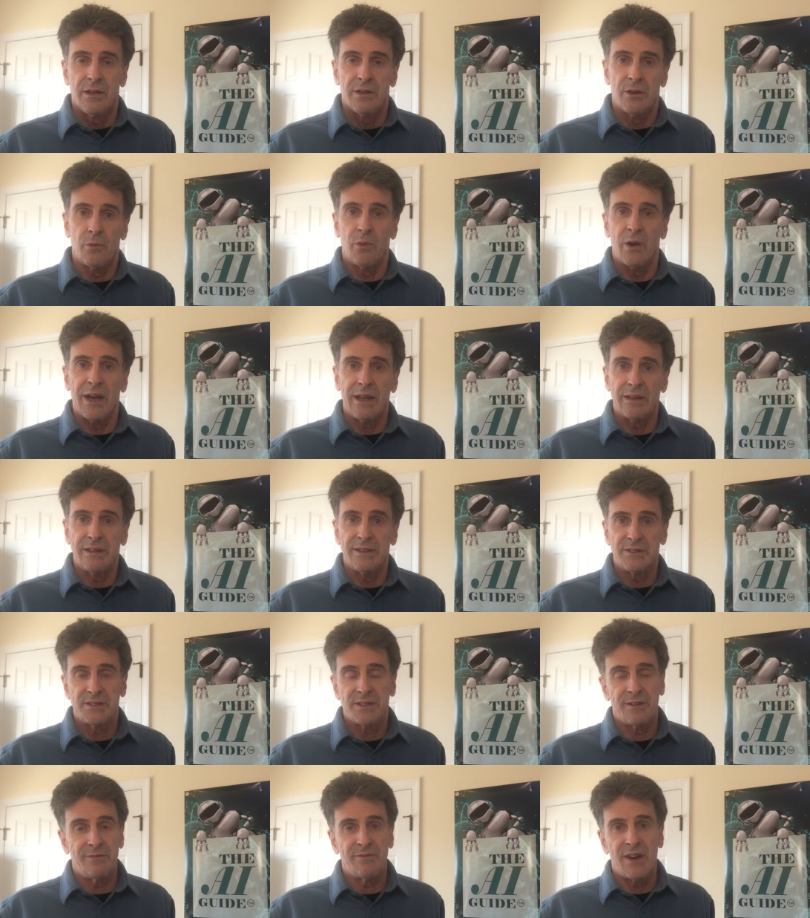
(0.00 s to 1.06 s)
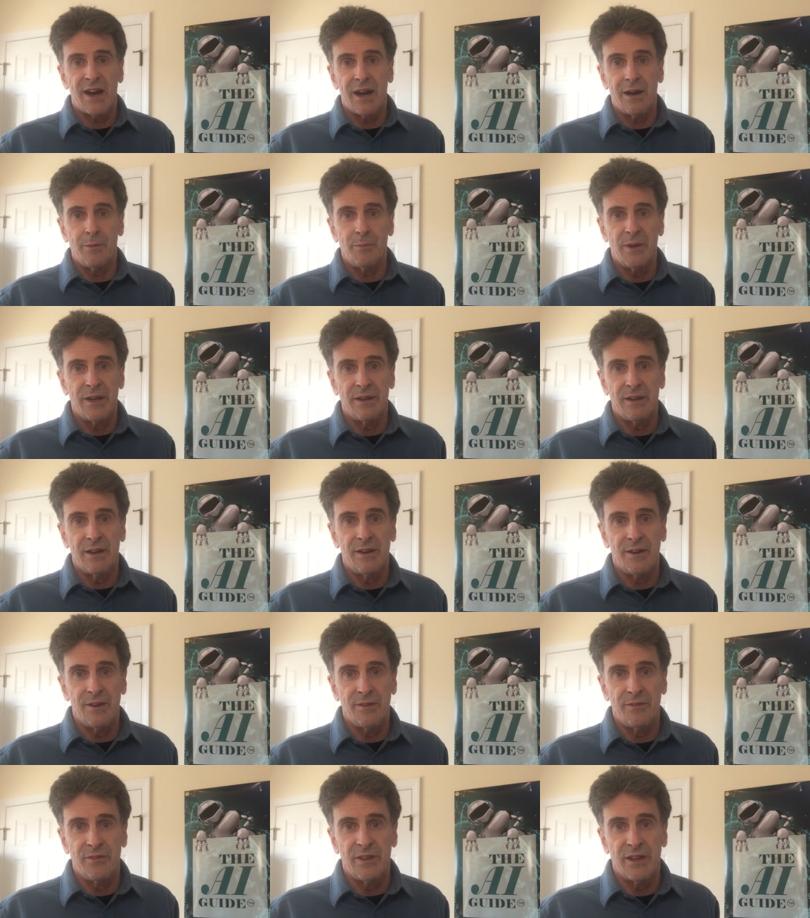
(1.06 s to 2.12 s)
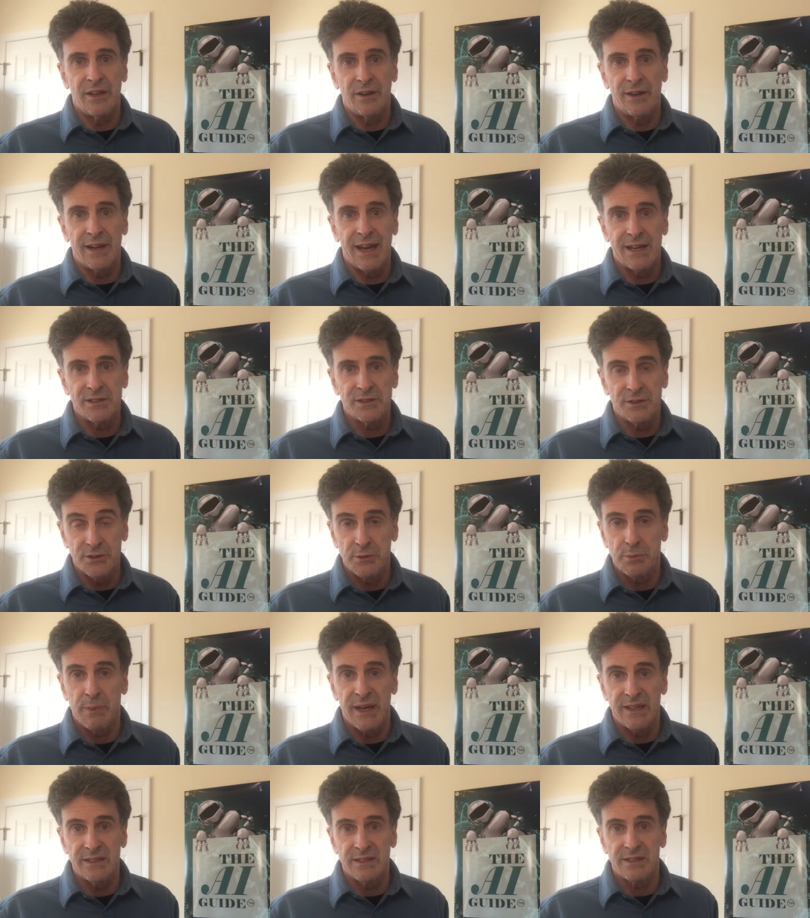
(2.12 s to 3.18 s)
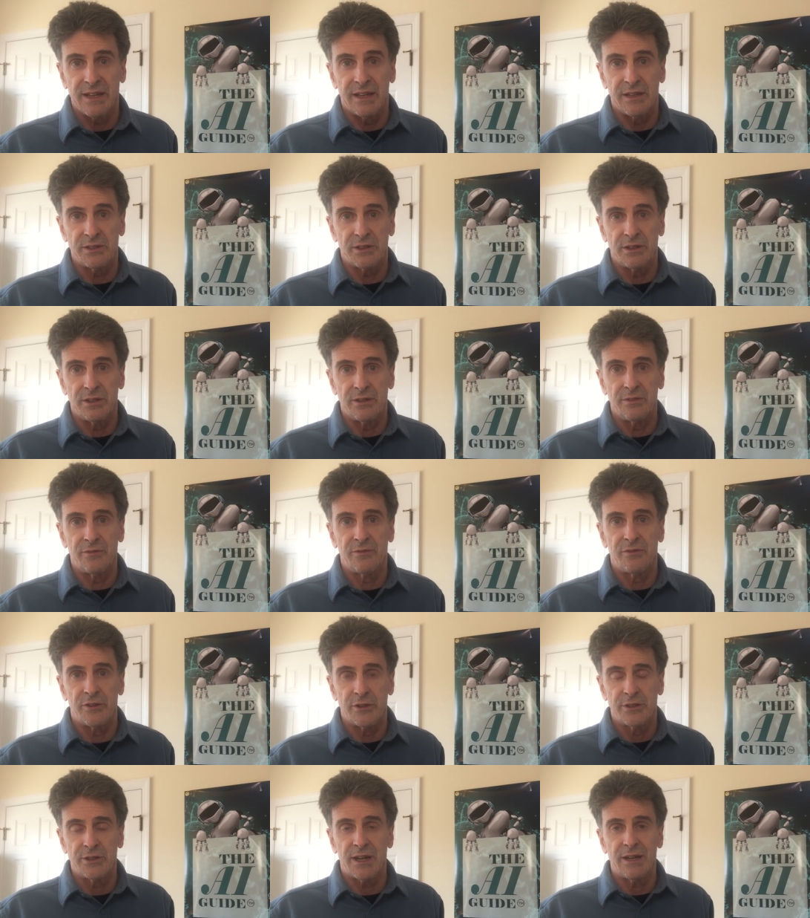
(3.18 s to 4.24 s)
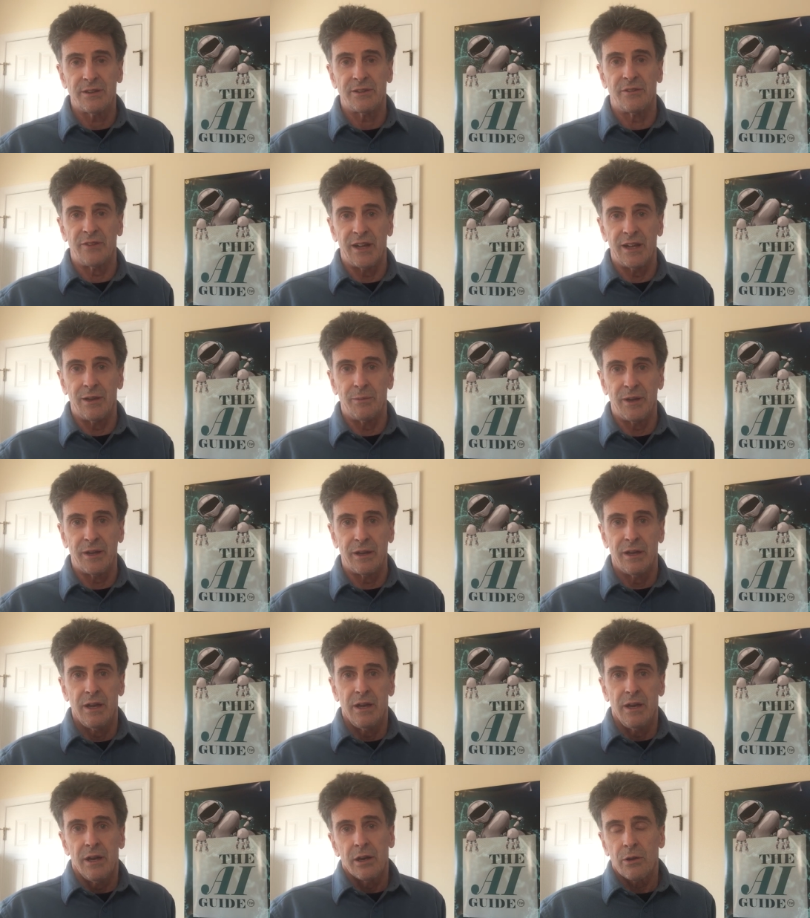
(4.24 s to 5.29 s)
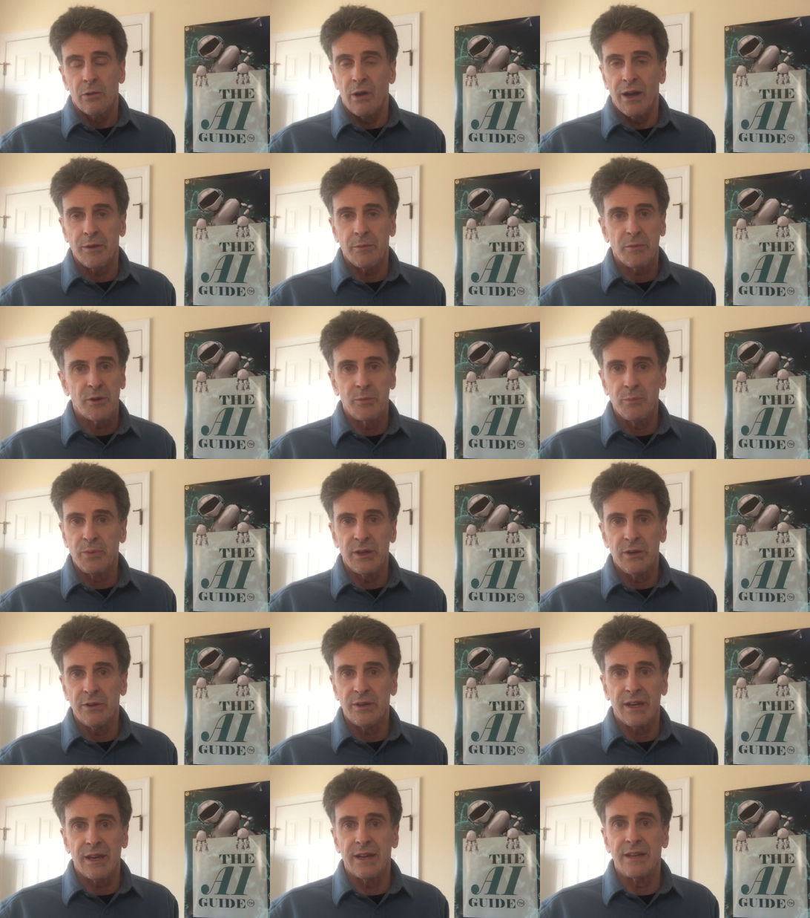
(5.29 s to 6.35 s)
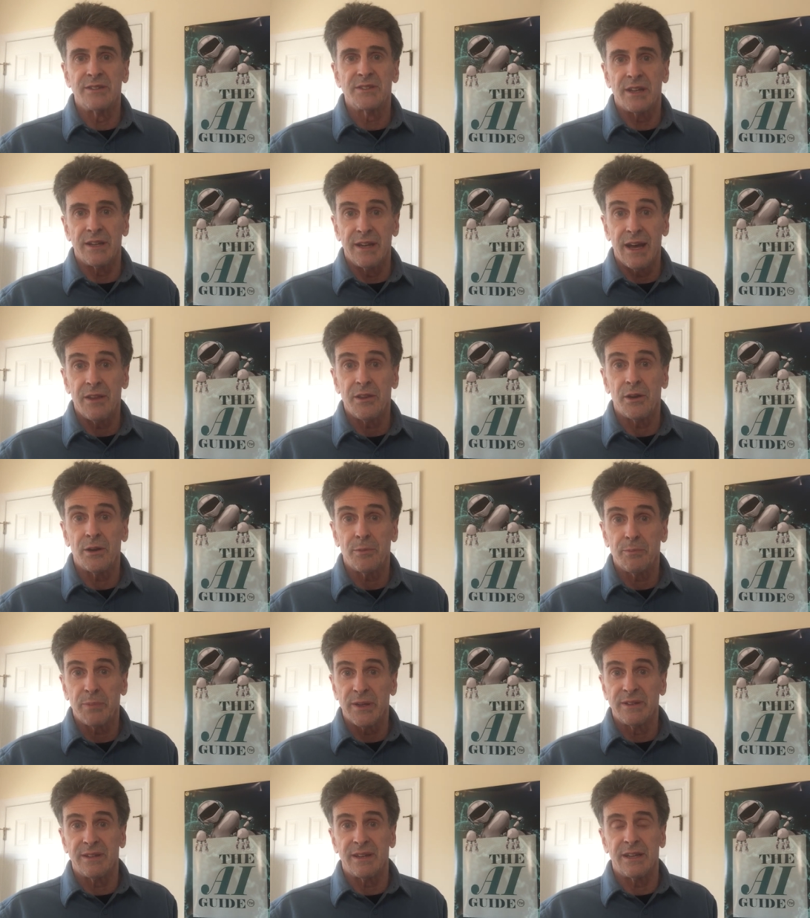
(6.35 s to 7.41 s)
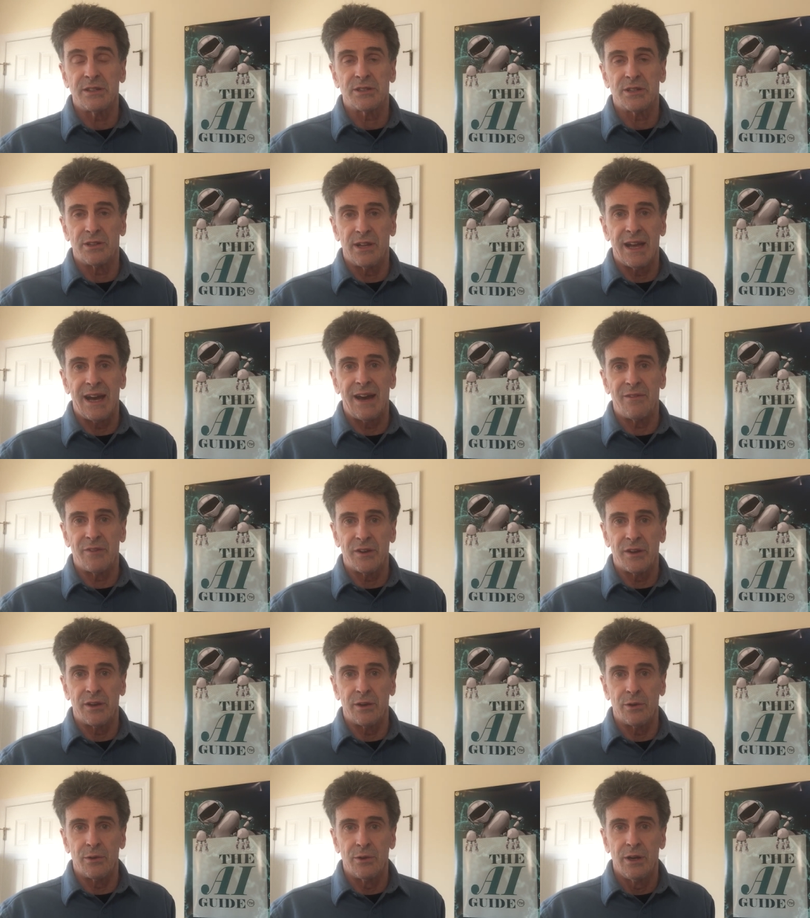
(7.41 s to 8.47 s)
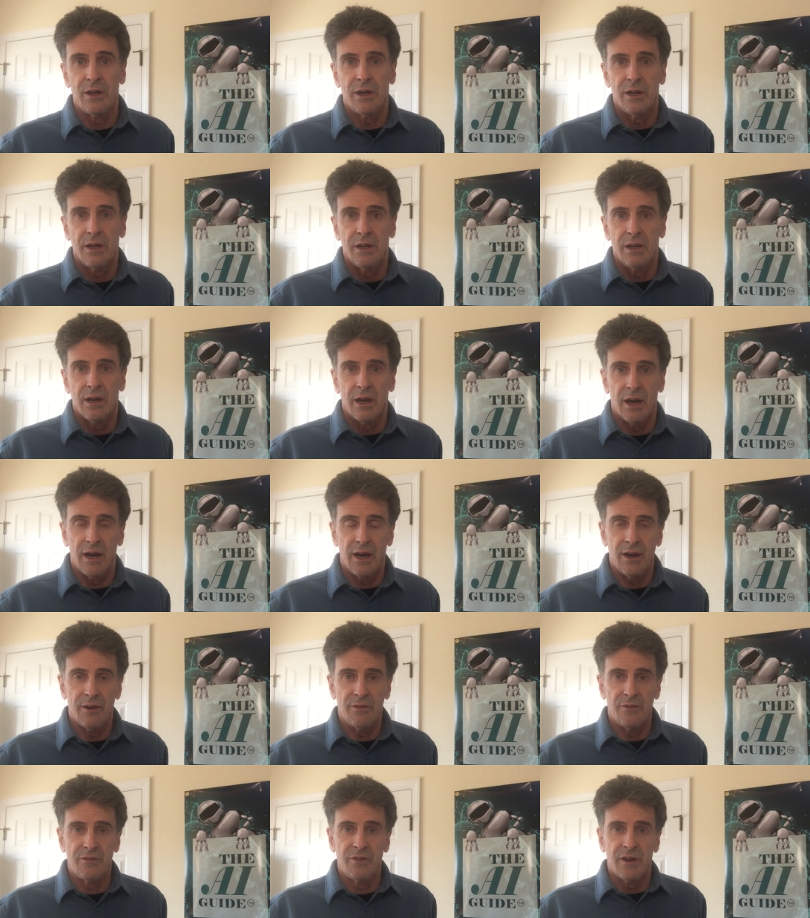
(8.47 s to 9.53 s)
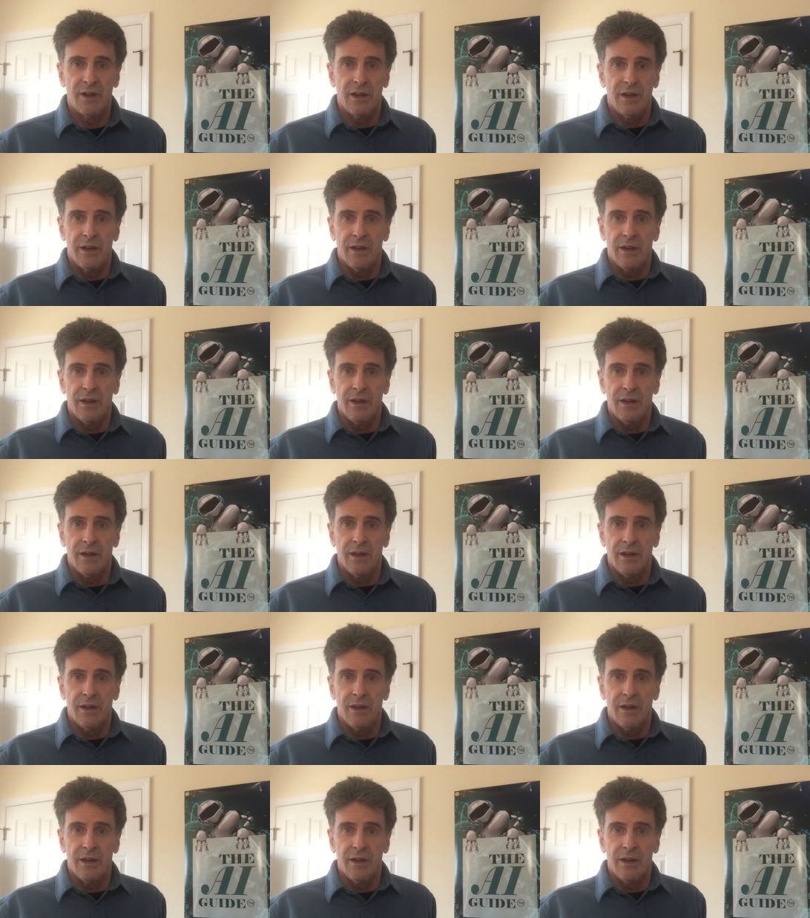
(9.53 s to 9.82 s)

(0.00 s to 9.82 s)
the weightless environment of the International Space Station for drug development. Quantum computing is another potential avenue of